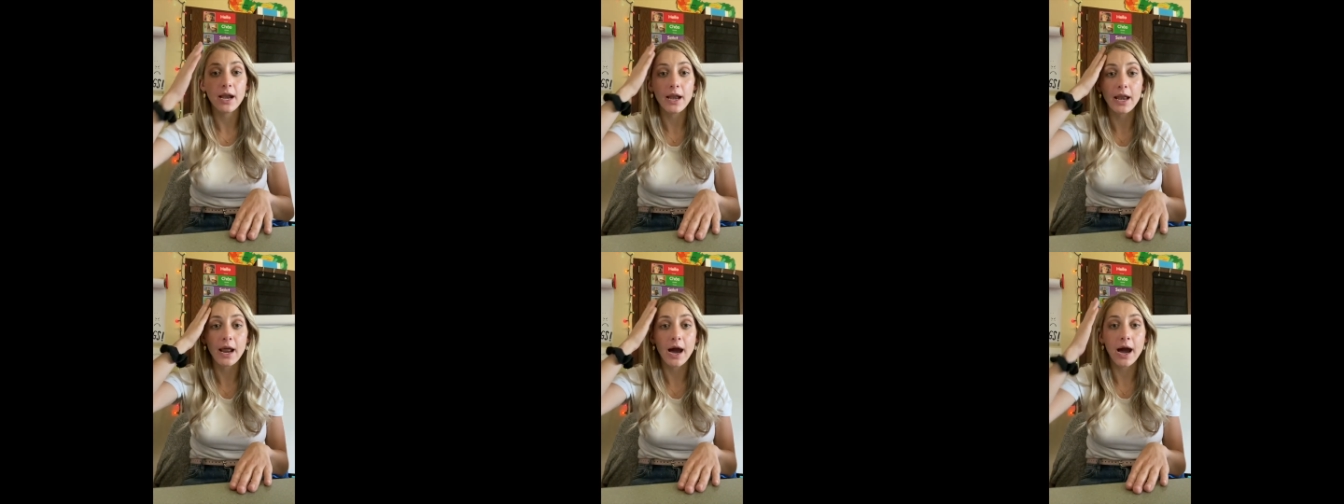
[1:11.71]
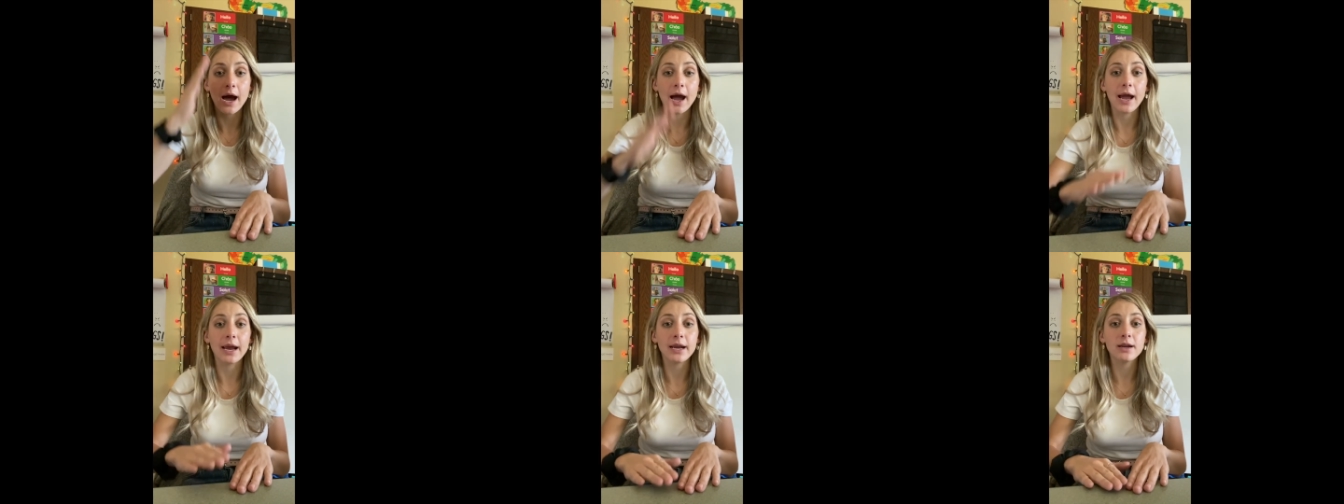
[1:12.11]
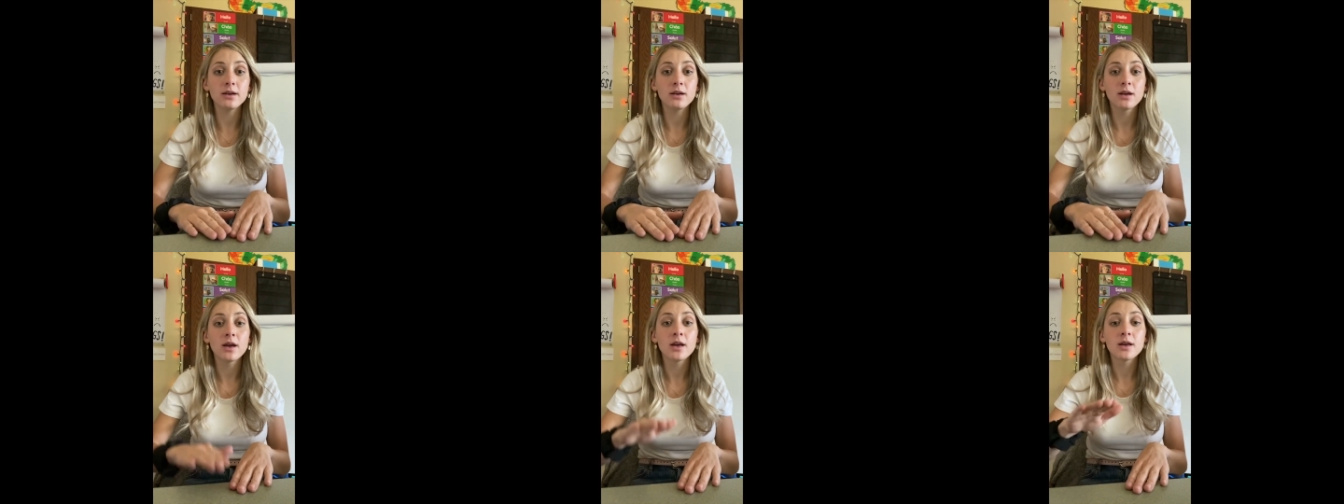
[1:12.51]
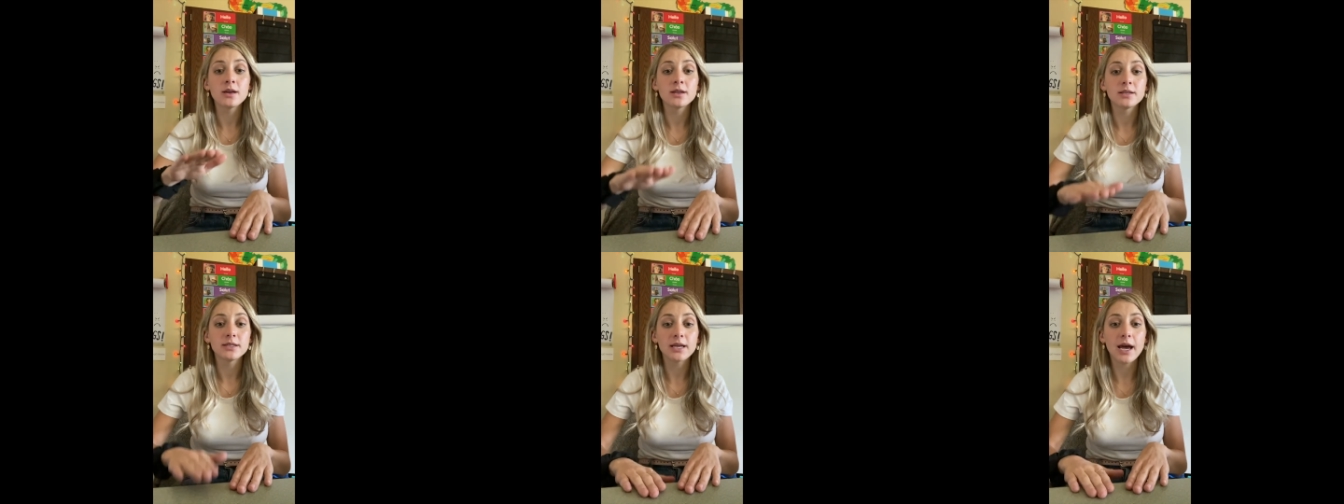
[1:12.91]
9,
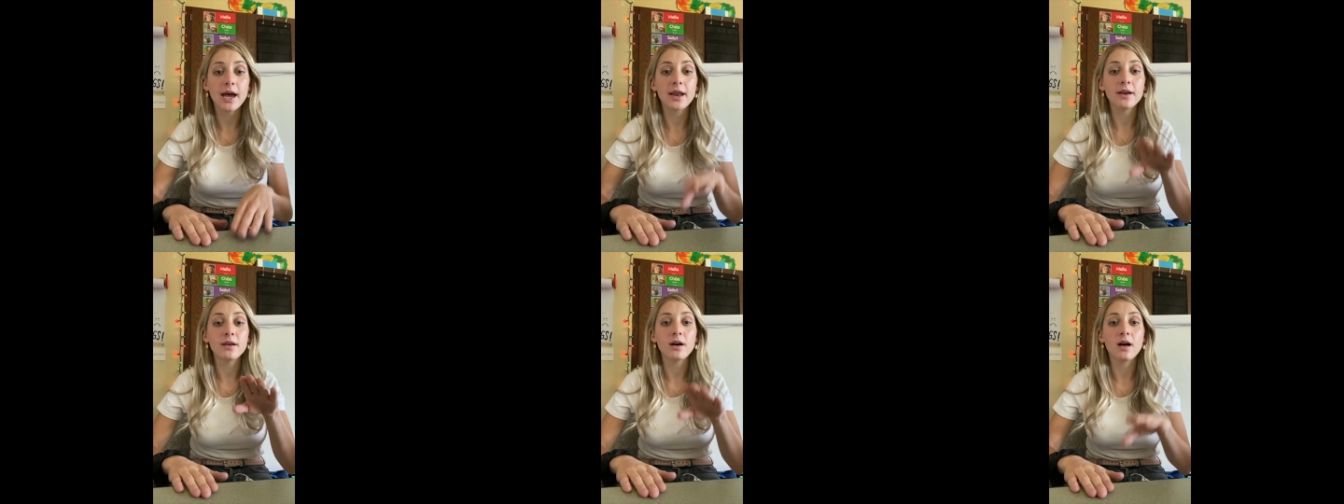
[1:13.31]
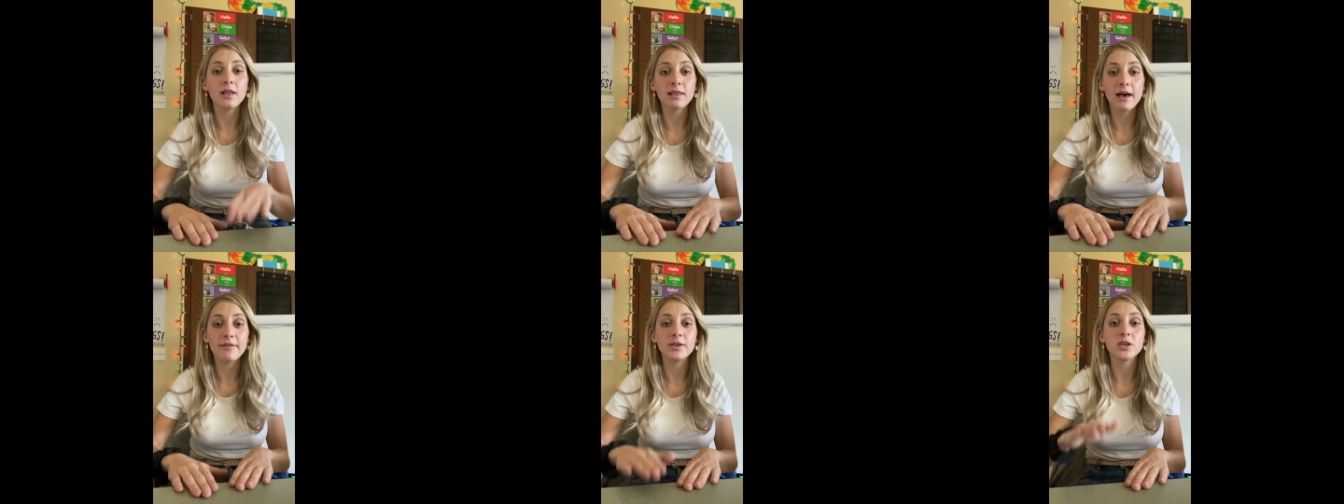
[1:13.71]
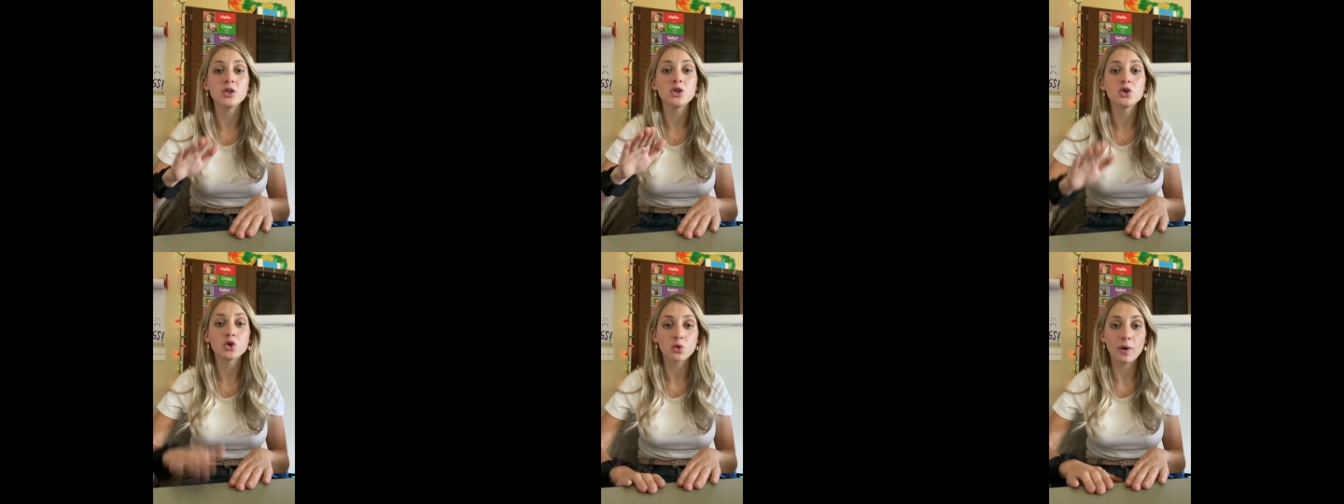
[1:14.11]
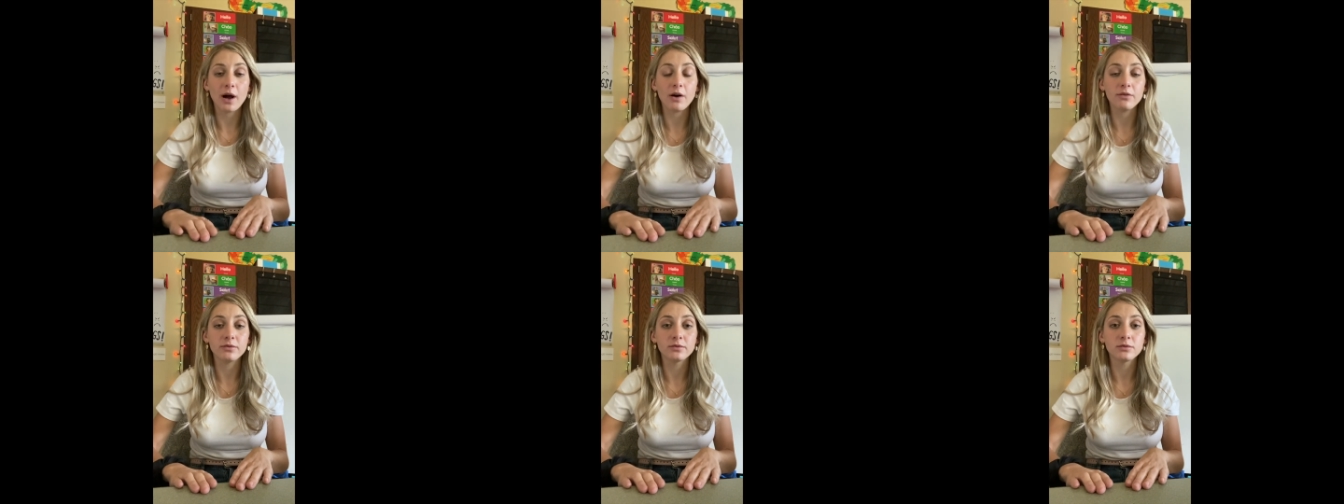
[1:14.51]
10, 11,
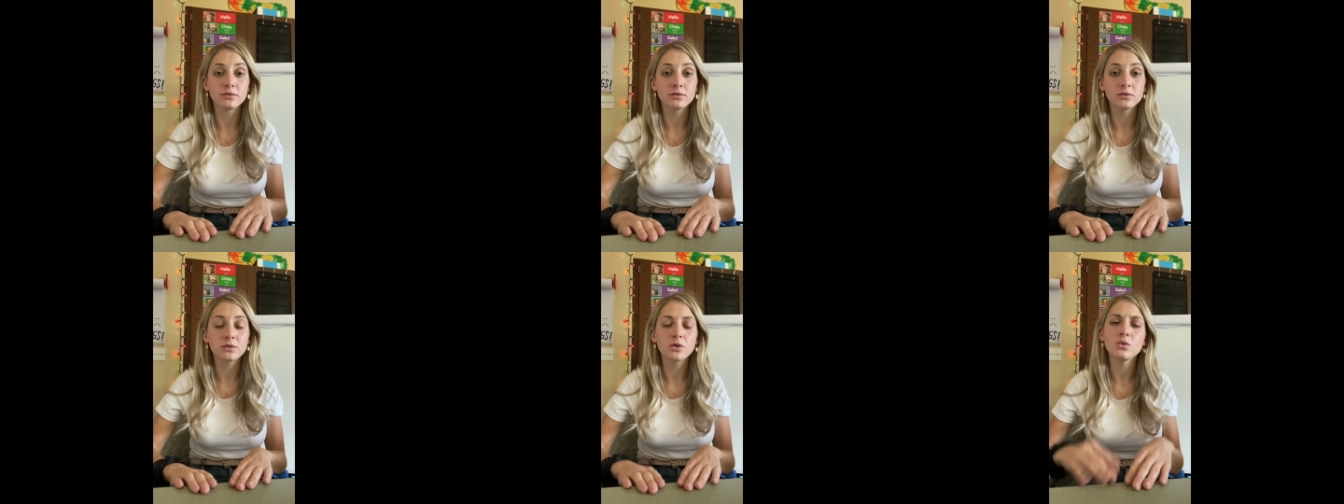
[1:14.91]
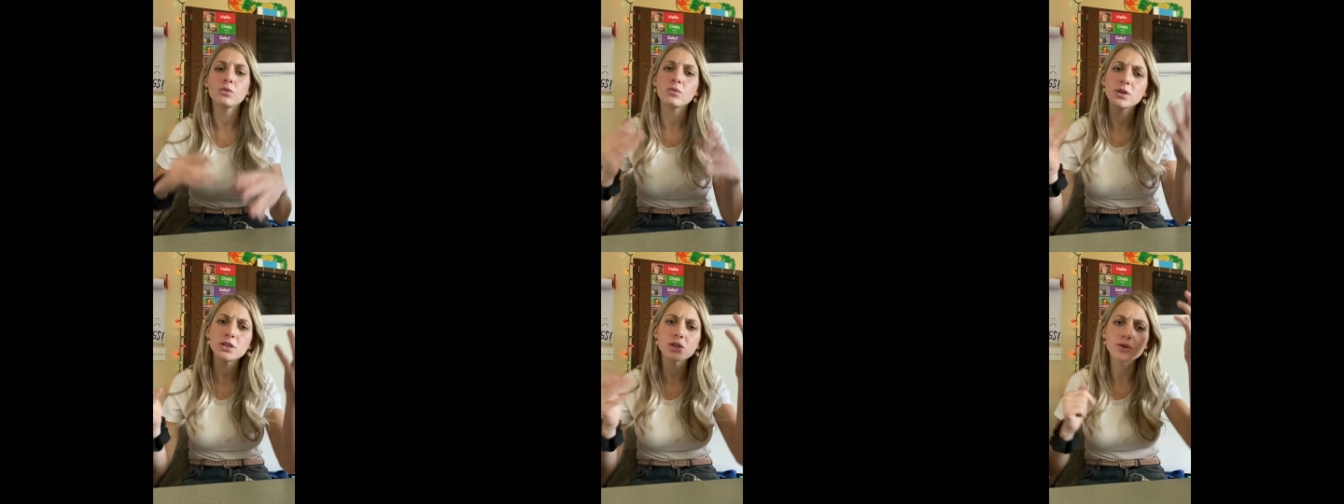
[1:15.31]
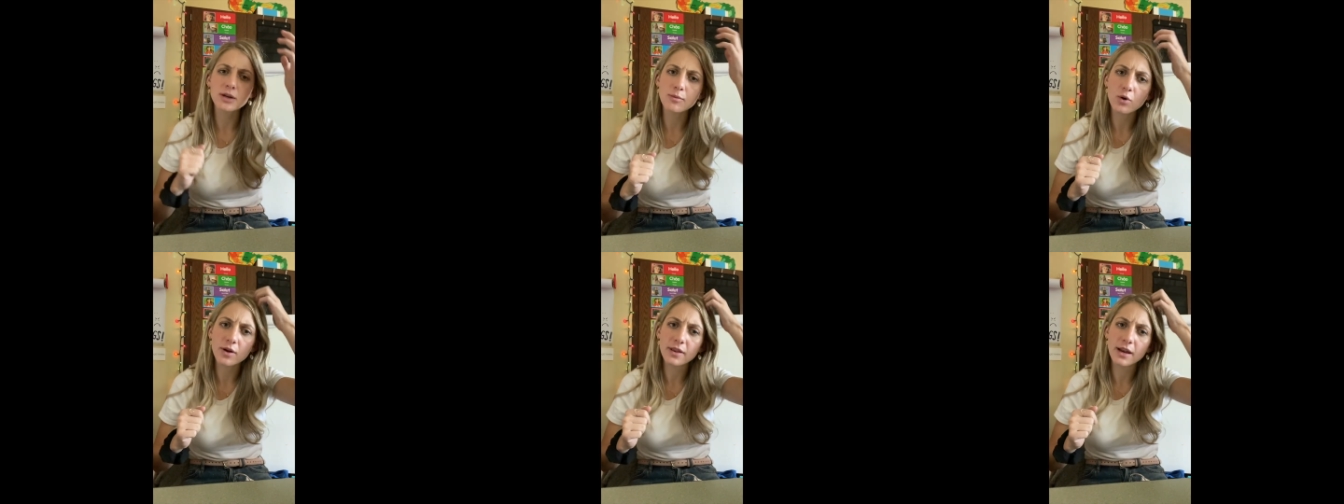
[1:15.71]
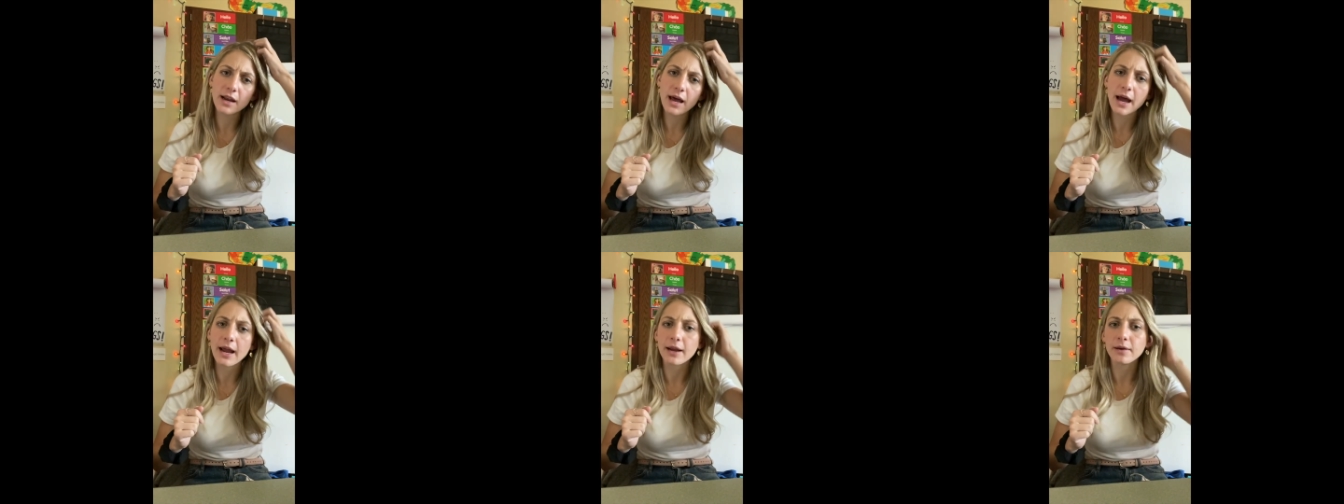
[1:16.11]
12. What's 3 more than
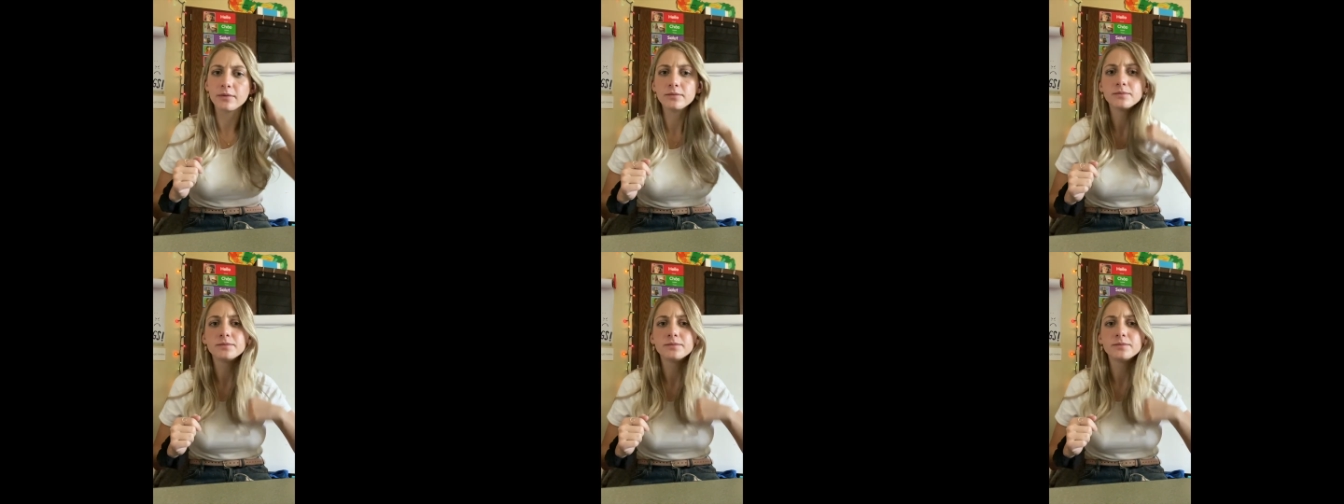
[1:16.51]
9?